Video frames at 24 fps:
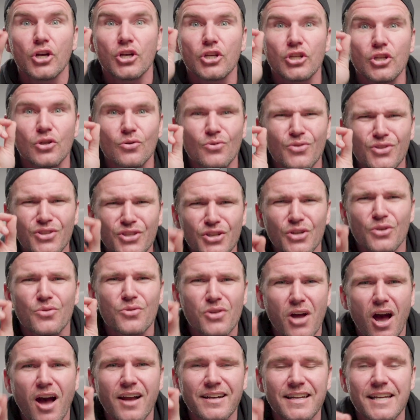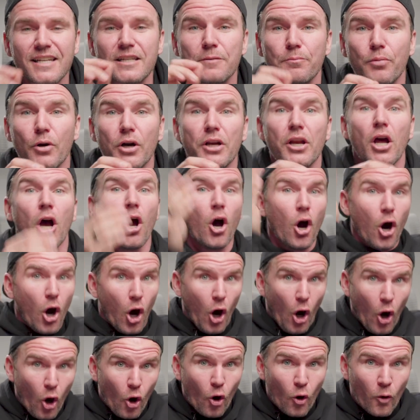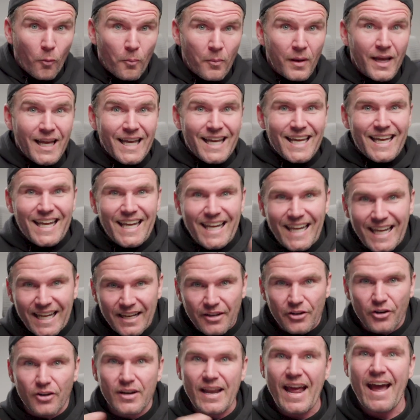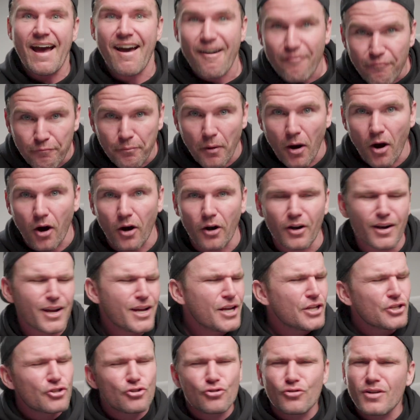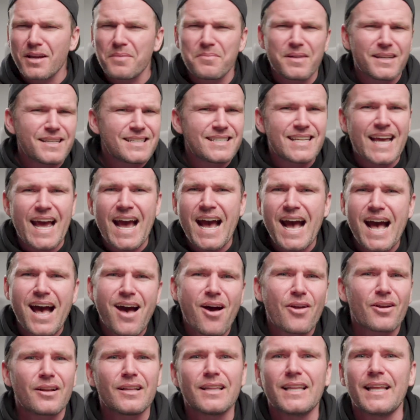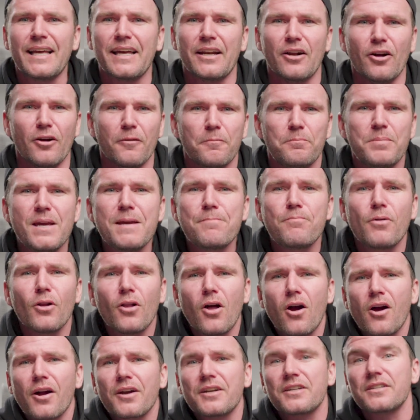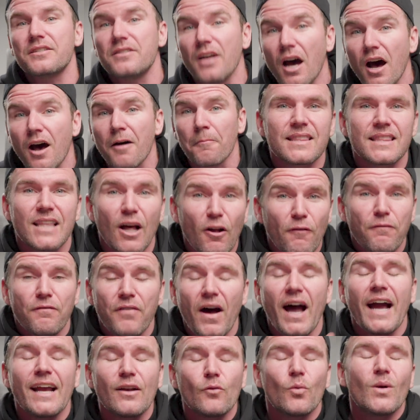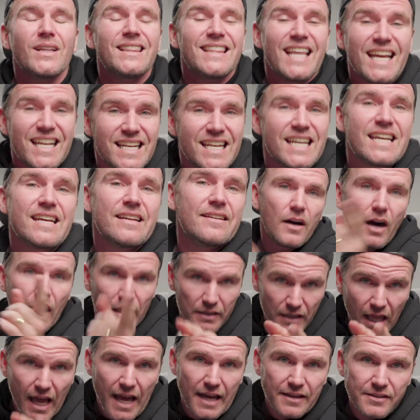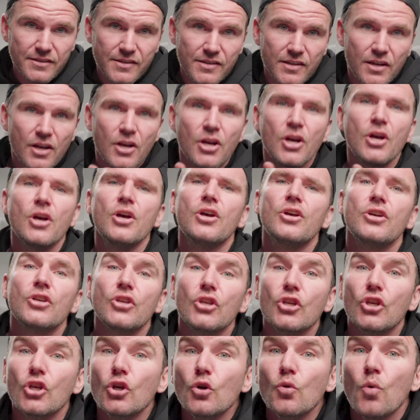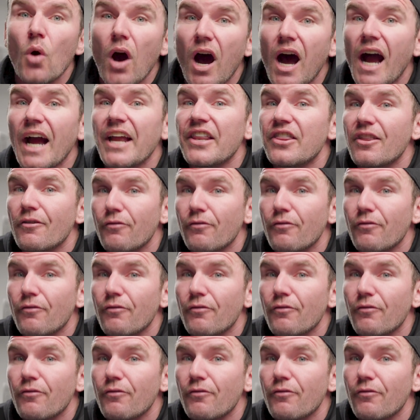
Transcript: you do not need to put home in your nav bar. Trim it down a little. People aren't dumb. They'll find what they need. Unless you hide the